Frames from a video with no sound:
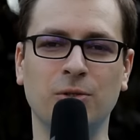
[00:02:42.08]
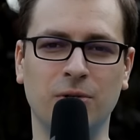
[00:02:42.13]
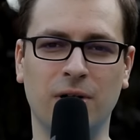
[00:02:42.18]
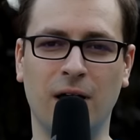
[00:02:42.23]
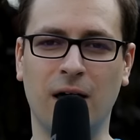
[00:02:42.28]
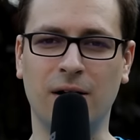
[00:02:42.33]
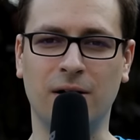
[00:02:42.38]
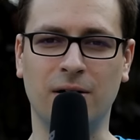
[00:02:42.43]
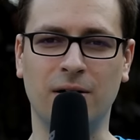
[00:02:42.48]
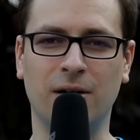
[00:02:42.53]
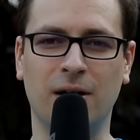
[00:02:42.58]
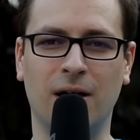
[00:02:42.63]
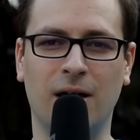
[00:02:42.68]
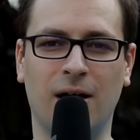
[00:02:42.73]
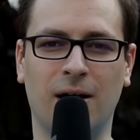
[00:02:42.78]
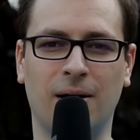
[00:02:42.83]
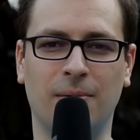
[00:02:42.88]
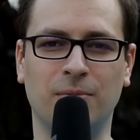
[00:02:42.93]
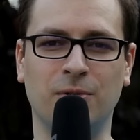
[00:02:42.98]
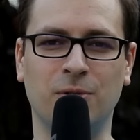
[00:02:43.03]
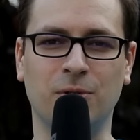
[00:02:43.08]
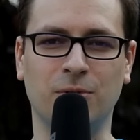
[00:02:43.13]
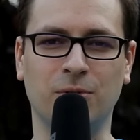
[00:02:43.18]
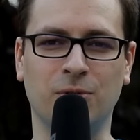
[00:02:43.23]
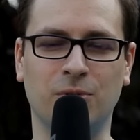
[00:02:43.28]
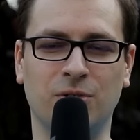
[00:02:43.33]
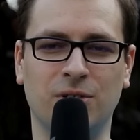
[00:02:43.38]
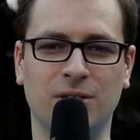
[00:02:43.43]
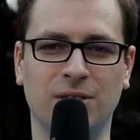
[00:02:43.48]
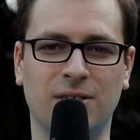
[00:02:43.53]
together to get
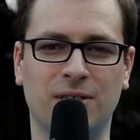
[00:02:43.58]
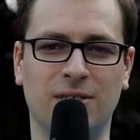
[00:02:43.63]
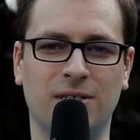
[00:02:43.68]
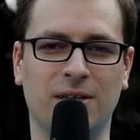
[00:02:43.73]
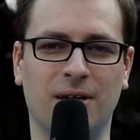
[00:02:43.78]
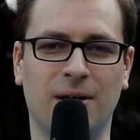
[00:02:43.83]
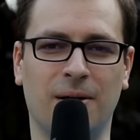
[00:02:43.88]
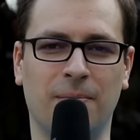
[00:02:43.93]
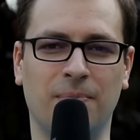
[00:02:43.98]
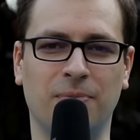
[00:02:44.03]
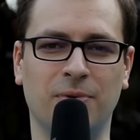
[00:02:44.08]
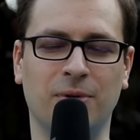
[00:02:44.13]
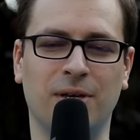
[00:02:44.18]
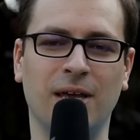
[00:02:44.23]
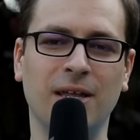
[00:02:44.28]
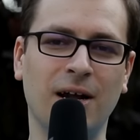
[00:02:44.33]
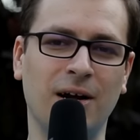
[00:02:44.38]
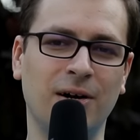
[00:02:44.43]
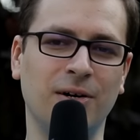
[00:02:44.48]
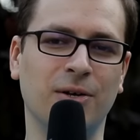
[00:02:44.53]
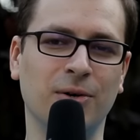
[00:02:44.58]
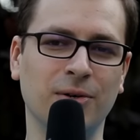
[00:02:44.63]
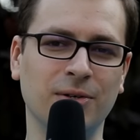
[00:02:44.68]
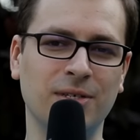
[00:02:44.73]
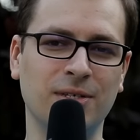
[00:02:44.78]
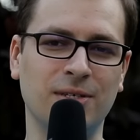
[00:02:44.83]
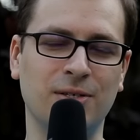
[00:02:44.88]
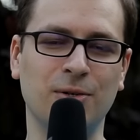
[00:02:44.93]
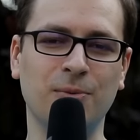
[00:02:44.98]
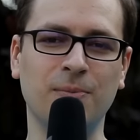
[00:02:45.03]

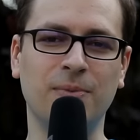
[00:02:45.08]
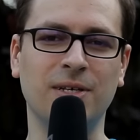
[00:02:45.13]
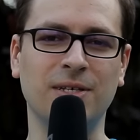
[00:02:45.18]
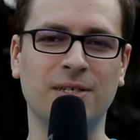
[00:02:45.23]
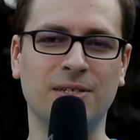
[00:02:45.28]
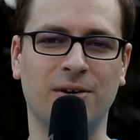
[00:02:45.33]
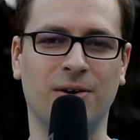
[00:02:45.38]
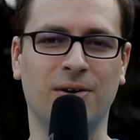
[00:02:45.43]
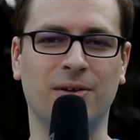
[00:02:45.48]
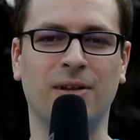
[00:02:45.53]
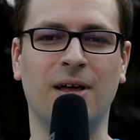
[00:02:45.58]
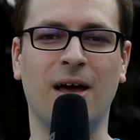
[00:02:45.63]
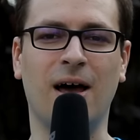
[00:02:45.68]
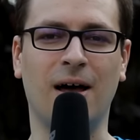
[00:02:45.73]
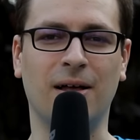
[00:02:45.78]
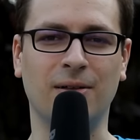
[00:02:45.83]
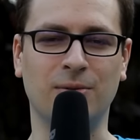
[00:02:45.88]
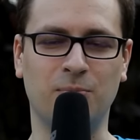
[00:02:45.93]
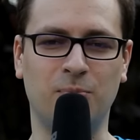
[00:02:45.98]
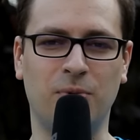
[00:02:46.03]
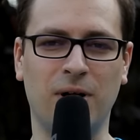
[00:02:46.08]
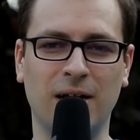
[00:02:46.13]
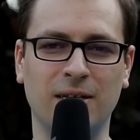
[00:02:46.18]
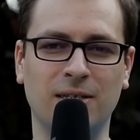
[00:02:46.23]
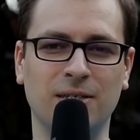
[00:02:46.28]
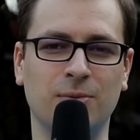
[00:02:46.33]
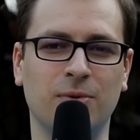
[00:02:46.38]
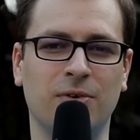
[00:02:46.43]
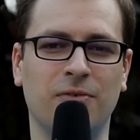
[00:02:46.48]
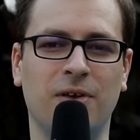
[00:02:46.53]
Artosis to BlizzCon,
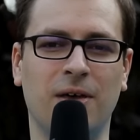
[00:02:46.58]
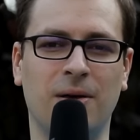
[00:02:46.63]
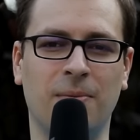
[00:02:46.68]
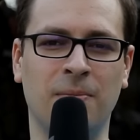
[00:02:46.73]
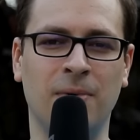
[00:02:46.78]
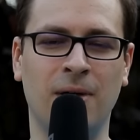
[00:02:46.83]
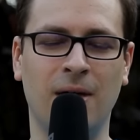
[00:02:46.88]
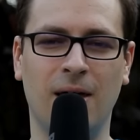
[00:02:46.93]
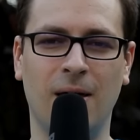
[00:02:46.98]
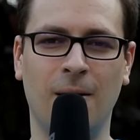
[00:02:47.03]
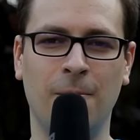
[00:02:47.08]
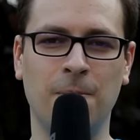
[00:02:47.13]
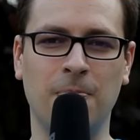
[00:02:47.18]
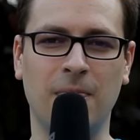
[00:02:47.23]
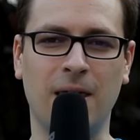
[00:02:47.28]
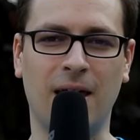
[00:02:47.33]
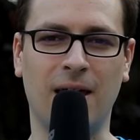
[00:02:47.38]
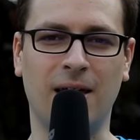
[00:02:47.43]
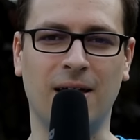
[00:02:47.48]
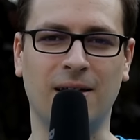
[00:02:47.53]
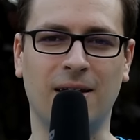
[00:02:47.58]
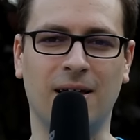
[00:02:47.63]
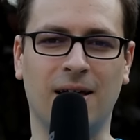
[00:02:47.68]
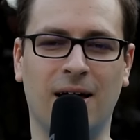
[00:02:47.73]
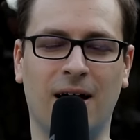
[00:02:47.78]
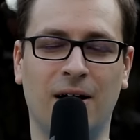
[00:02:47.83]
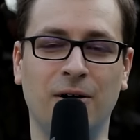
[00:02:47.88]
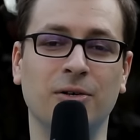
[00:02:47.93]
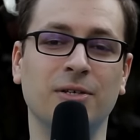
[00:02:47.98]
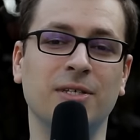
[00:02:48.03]
practice with him, and
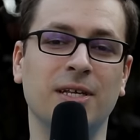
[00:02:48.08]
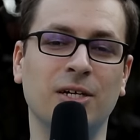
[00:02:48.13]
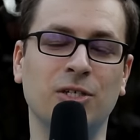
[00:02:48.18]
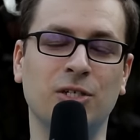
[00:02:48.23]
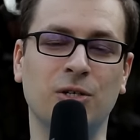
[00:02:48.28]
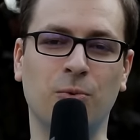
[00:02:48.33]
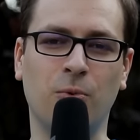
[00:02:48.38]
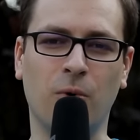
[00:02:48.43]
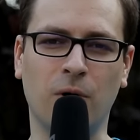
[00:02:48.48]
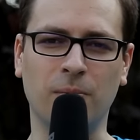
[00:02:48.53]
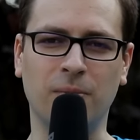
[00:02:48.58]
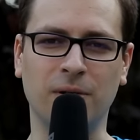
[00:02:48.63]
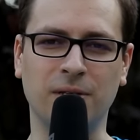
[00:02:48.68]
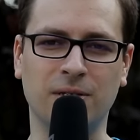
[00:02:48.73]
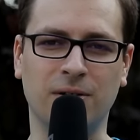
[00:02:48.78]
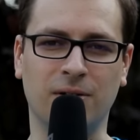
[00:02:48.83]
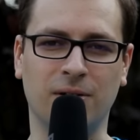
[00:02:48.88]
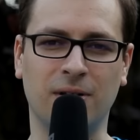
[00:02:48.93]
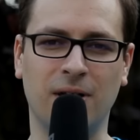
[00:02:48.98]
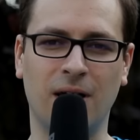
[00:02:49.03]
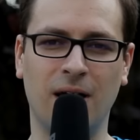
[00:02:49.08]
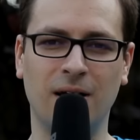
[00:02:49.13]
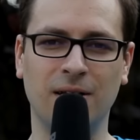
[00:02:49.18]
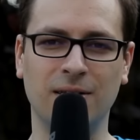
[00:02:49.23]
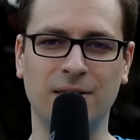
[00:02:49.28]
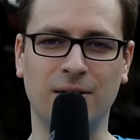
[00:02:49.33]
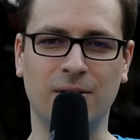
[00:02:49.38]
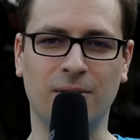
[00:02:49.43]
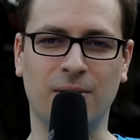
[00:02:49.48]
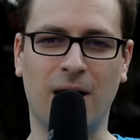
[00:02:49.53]
Artosis actually won BlizzCon.
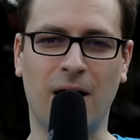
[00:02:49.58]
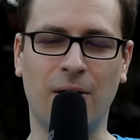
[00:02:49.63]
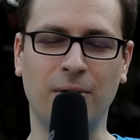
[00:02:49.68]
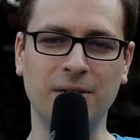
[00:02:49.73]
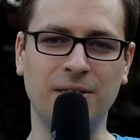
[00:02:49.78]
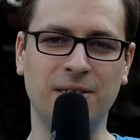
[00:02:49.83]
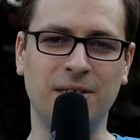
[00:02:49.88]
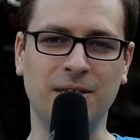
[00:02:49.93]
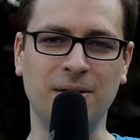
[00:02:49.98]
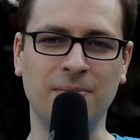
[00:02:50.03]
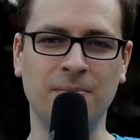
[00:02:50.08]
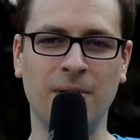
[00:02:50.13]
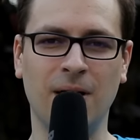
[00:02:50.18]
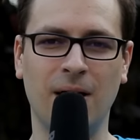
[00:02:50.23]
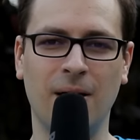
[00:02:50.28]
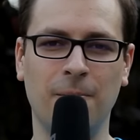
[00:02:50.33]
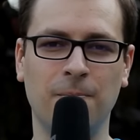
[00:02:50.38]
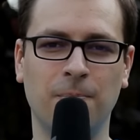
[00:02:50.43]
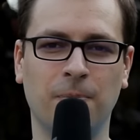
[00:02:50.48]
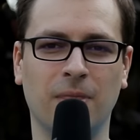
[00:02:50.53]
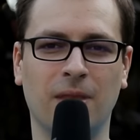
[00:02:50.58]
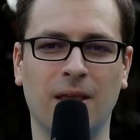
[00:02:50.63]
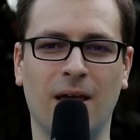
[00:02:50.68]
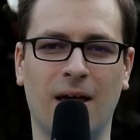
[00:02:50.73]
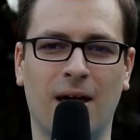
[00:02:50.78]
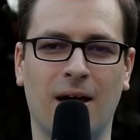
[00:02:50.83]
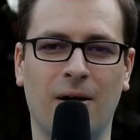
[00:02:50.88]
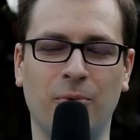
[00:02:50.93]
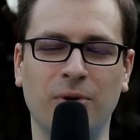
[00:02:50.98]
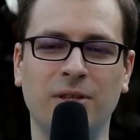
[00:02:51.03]
So our team,
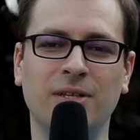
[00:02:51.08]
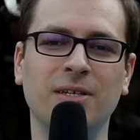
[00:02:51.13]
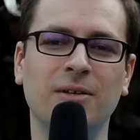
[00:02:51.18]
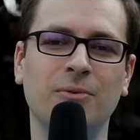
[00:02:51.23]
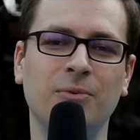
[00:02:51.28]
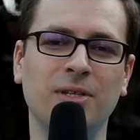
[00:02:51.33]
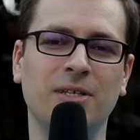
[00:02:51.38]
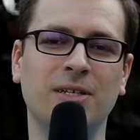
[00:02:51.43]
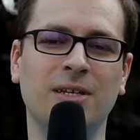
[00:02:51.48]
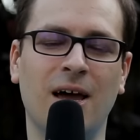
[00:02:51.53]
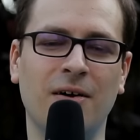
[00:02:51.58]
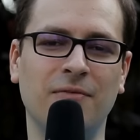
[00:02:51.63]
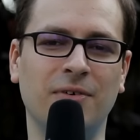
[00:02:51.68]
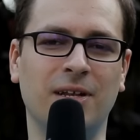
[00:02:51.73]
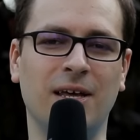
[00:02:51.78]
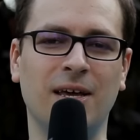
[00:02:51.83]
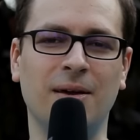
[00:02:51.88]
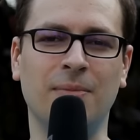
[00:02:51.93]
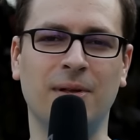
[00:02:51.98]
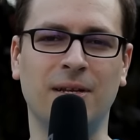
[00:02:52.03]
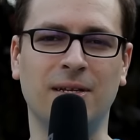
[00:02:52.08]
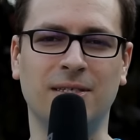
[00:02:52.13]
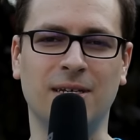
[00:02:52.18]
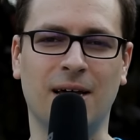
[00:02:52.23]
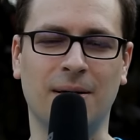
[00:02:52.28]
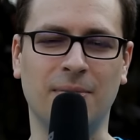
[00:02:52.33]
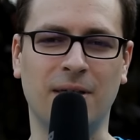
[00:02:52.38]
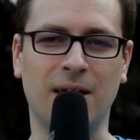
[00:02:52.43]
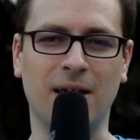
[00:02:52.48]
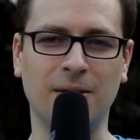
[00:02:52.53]
we didn't have a name at the
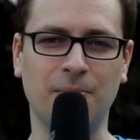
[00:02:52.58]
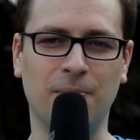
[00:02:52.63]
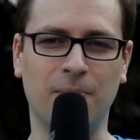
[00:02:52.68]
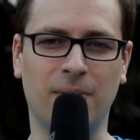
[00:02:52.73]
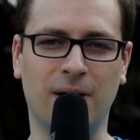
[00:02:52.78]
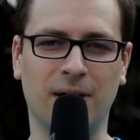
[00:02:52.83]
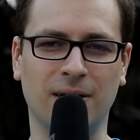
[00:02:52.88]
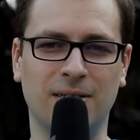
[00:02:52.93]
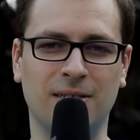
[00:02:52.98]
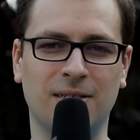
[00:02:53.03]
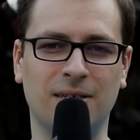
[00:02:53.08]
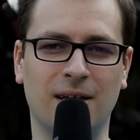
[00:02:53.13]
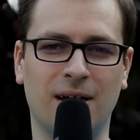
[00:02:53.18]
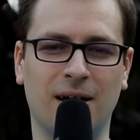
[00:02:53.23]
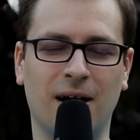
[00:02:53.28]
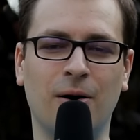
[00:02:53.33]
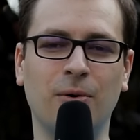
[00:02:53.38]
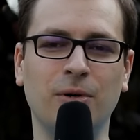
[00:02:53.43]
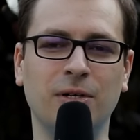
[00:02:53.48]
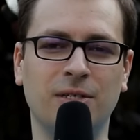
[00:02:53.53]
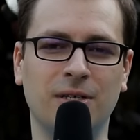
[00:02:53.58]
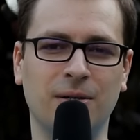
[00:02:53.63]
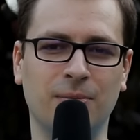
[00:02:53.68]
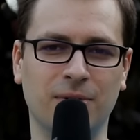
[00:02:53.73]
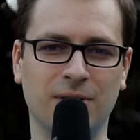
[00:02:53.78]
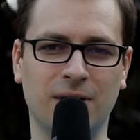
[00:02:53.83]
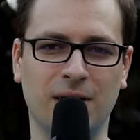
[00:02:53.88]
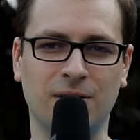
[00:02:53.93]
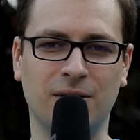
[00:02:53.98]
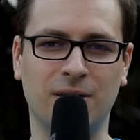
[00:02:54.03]
time yet, but our team
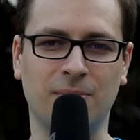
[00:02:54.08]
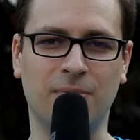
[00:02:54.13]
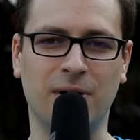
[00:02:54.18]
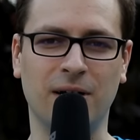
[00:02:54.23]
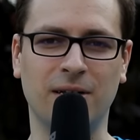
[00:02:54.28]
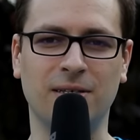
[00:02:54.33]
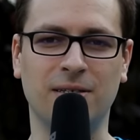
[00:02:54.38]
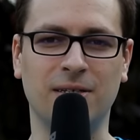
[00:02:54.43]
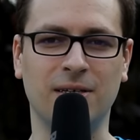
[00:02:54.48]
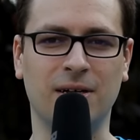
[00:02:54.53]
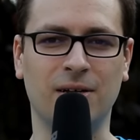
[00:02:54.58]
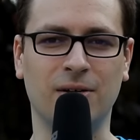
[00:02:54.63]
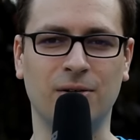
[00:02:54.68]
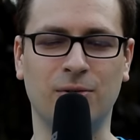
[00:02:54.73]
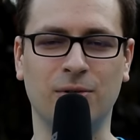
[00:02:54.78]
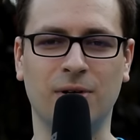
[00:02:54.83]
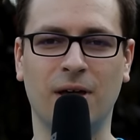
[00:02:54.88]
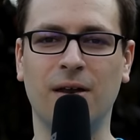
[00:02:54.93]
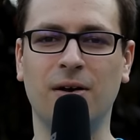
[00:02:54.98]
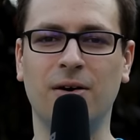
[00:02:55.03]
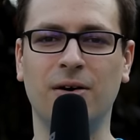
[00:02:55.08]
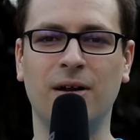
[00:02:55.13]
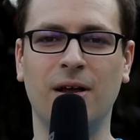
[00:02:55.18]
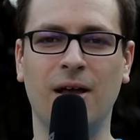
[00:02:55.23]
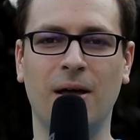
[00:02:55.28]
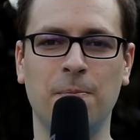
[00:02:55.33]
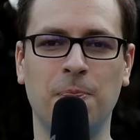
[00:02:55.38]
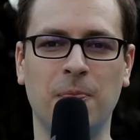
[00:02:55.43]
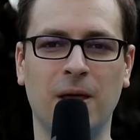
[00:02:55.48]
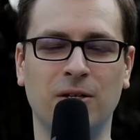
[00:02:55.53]
was actually practicing a lot together
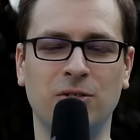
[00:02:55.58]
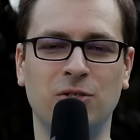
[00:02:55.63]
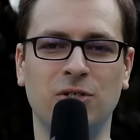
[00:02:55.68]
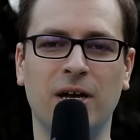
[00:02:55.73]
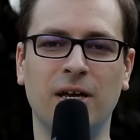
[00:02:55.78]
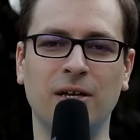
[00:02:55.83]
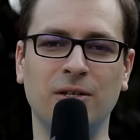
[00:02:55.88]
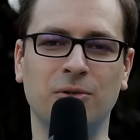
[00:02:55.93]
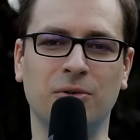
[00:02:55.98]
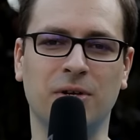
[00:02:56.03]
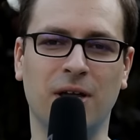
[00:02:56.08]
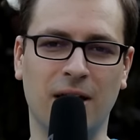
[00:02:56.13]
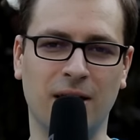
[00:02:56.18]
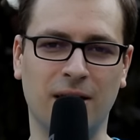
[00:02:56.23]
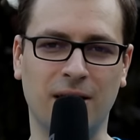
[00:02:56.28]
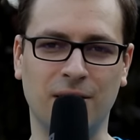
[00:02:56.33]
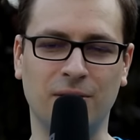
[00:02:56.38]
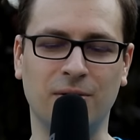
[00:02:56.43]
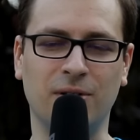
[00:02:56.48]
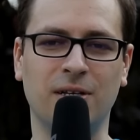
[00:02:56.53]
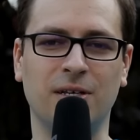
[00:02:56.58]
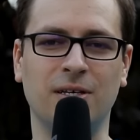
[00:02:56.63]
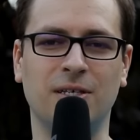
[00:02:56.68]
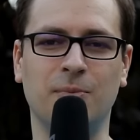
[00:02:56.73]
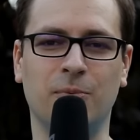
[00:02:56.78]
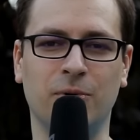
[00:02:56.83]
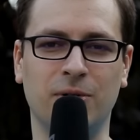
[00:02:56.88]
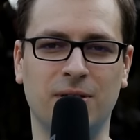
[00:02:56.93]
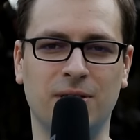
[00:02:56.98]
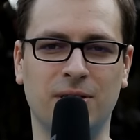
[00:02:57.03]
and trying to get into the
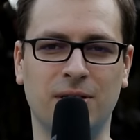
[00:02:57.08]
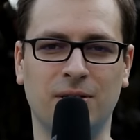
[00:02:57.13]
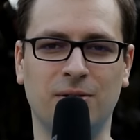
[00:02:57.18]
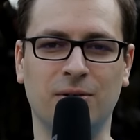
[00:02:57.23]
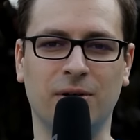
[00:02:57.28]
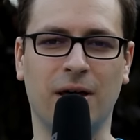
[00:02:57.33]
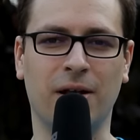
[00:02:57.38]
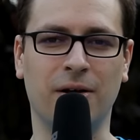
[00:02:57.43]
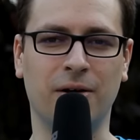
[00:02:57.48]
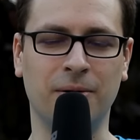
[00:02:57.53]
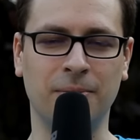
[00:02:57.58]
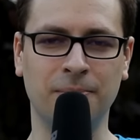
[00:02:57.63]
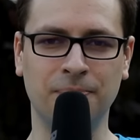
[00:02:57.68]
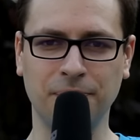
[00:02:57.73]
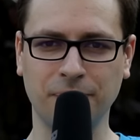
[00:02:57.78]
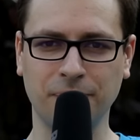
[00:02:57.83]
esports scene together,